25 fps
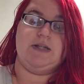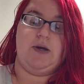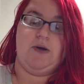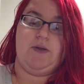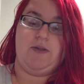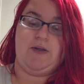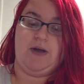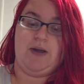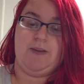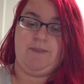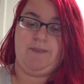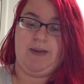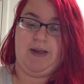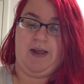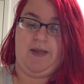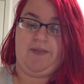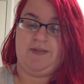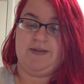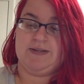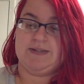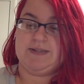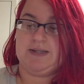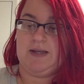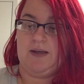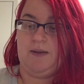to go there and pick
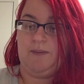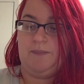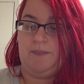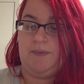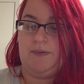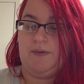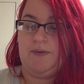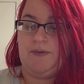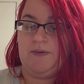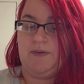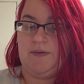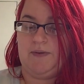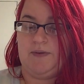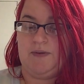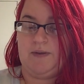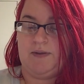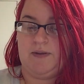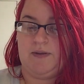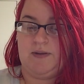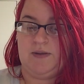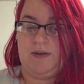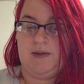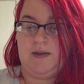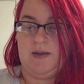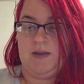this up.
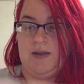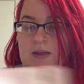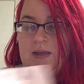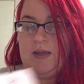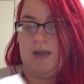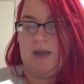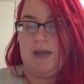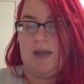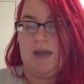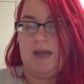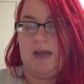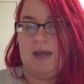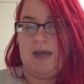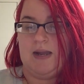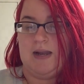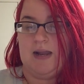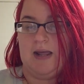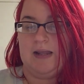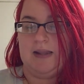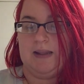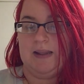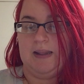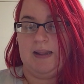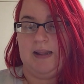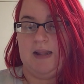And
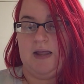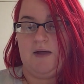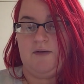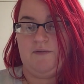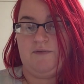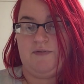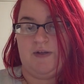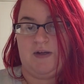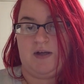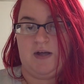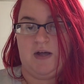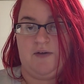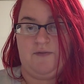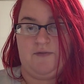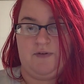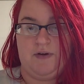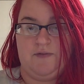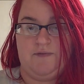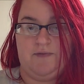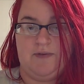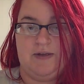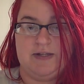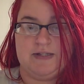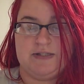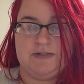I love the cover
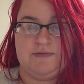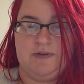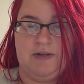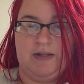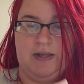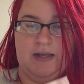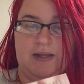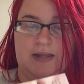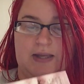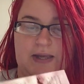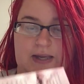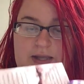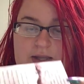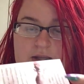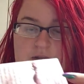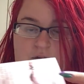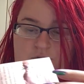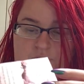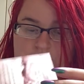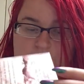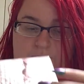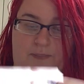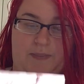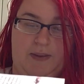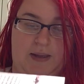of it. It's really like
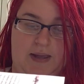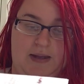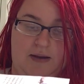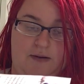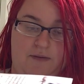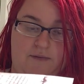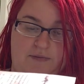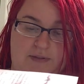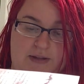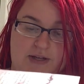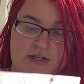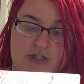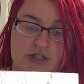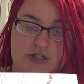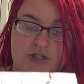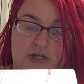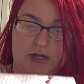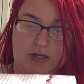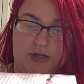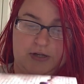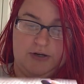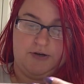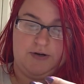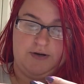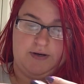creepy and flesh
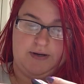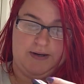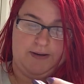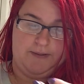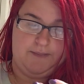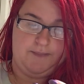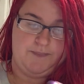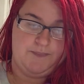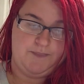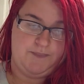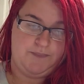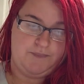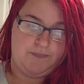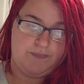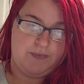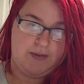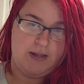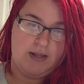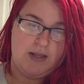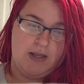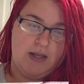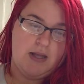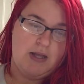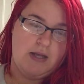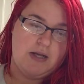colored. And
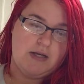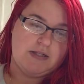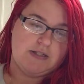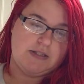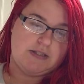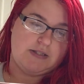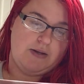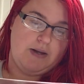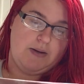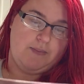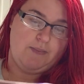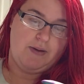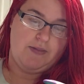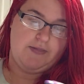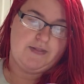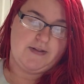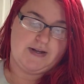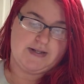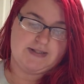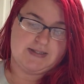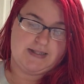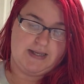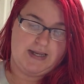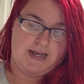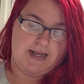so I went
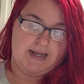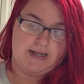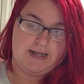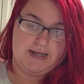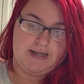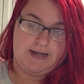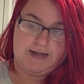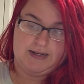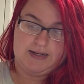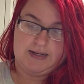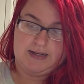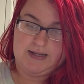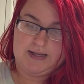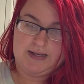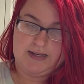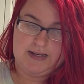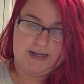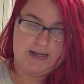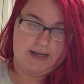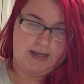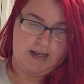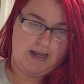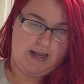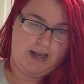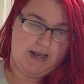there to get it.
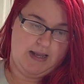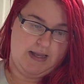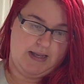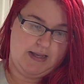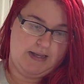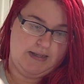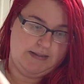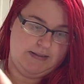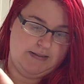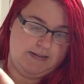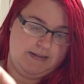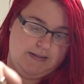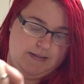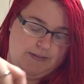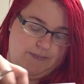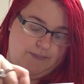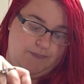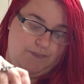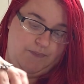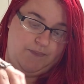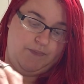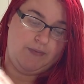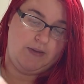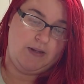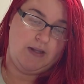And
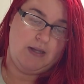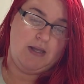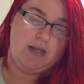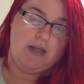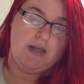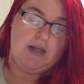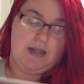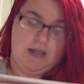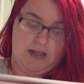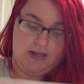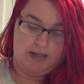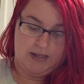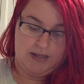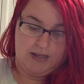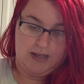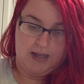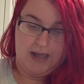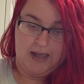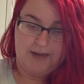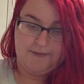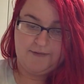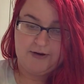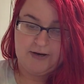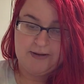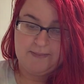
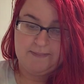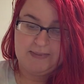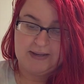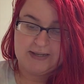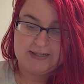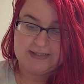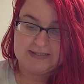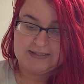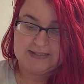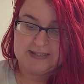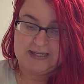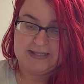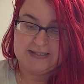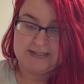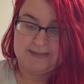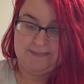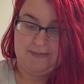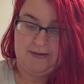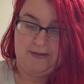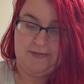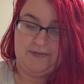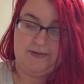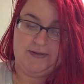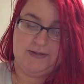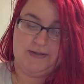I've heard mixed things about